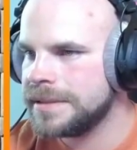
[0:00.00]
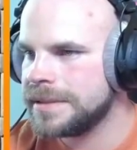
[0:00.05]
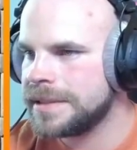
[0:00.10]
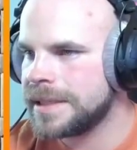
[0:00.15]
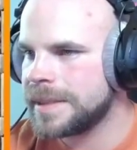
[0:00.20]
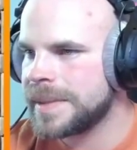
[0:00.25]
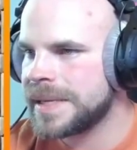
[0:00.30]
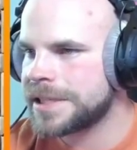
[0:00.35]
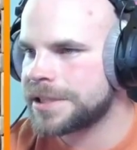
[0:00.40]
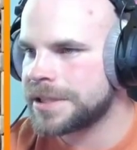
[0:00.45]
I'm
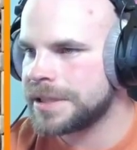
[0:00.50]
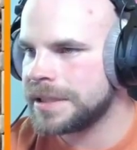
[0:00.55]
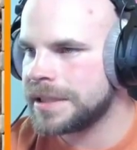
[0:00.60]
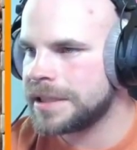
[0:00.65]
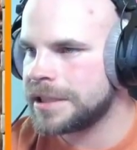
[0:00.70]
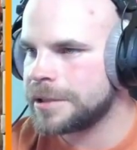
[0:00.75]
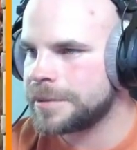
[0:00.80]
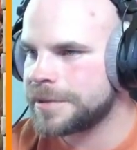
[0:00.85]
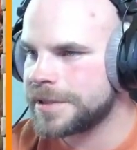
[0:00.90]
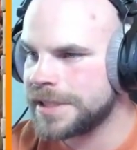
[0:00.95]
actually not
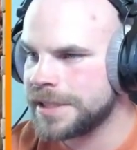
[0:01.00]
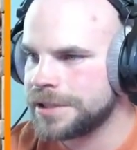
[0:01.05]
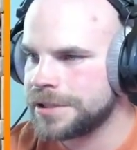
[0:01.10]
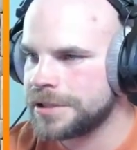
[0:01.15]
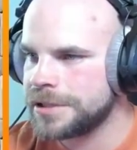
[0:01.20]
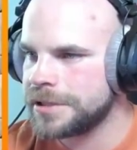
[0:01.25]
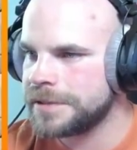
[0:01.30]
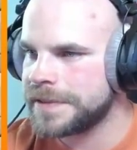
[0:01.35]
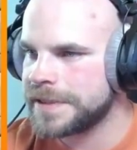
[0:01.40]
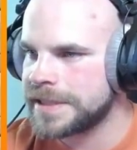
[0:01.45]
100%
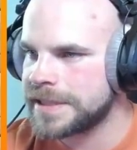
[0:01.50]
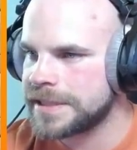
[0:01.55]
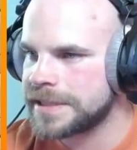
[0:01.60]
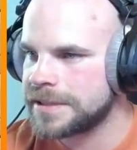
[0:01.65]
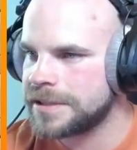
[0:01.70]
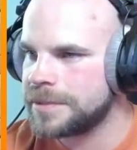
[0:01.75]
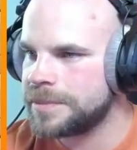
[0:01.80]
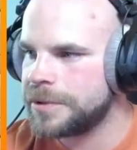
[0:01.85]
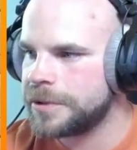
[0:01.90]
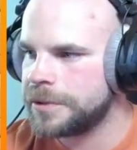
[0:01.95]
sure if this is
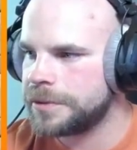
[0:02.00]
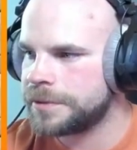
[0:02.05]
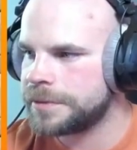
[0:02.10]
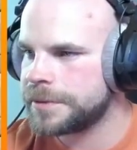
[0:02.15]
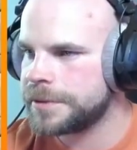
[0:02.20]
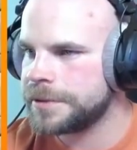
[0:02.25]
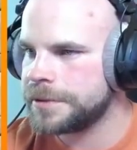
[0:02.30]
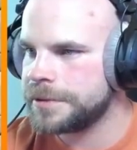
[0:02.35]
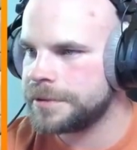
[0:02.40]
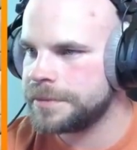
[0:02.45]
gonna pull
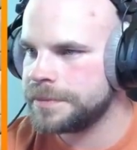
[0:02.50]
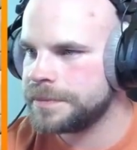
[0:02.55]
through.